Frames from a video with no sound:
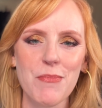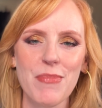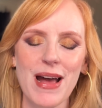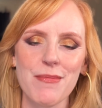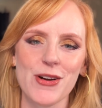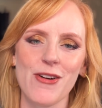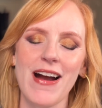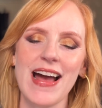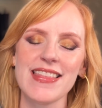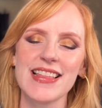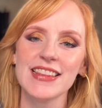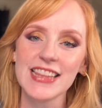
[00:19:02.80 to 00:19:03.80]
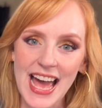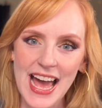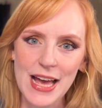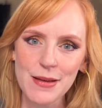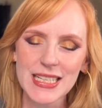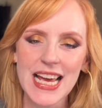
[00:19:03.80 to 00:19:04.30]
Pat McGrath
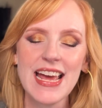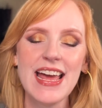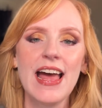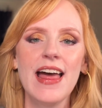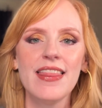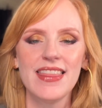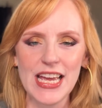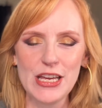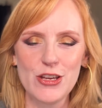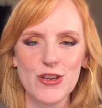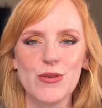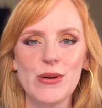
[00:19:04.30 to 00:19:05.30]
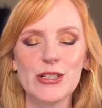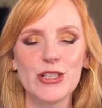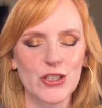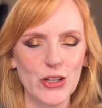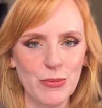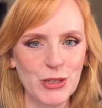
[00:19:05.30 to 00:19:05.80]
Labs. Thank you
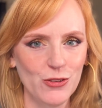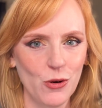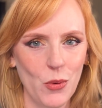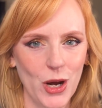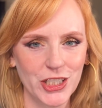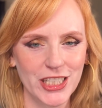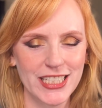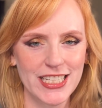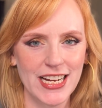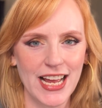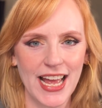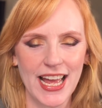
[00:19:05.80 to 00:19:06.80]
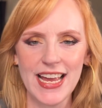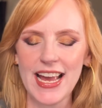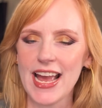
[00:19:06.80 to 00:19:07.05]
so much for watching today,